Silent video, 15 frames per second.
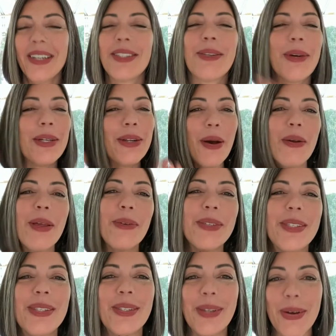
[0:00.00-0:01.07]
So I know that
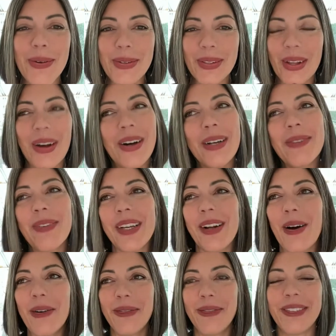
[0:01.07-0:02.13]
was so long, but
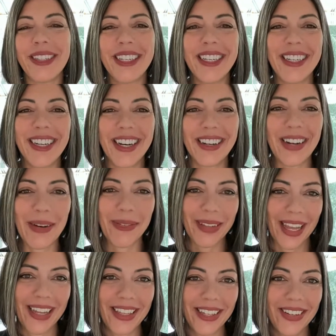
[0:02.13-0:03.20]
hopefully I'm
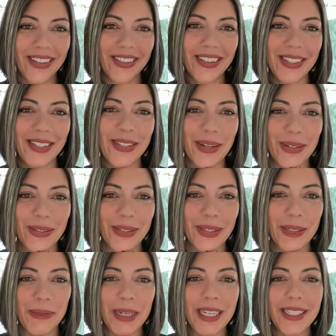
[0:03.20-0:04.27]
glad that you
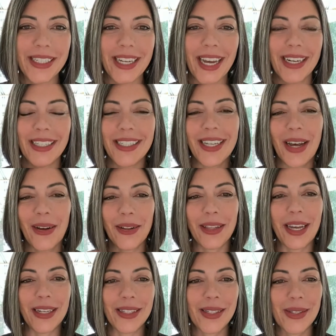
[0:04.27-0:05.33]
indulged me to kind of tell
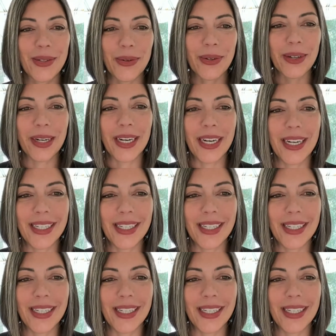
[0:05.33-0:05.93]
that story.